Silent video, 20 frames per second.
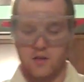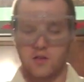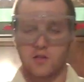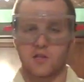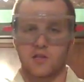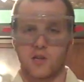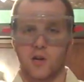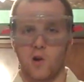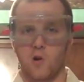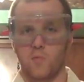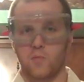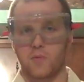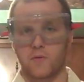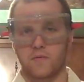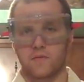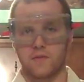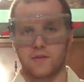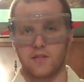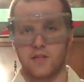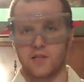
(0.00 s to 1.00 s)
Soap,
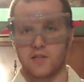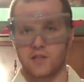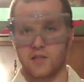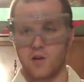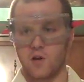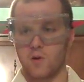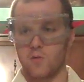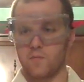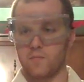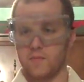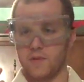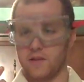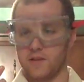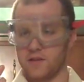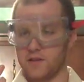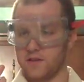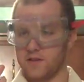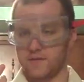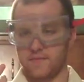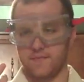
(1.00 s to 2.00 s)
dish soap,
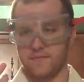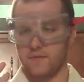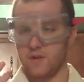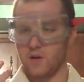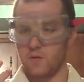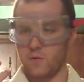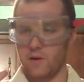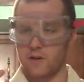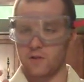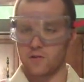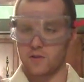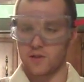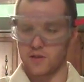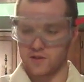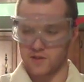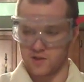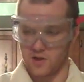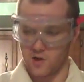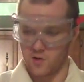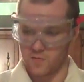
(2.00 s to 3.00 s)
it's just regular
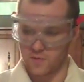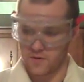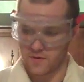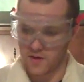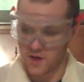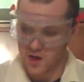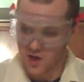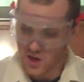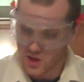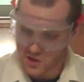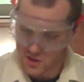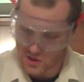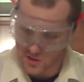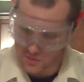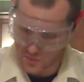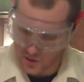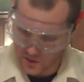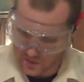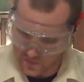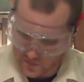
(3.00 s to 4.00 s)
dish soap.
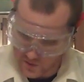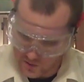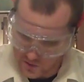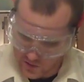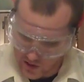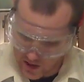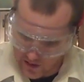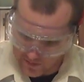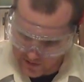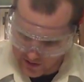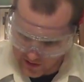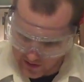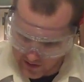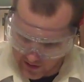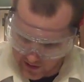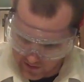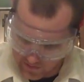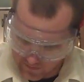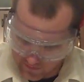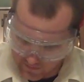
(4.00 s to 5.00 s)
Just put a few drops in
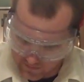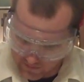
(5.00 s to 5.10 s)
there.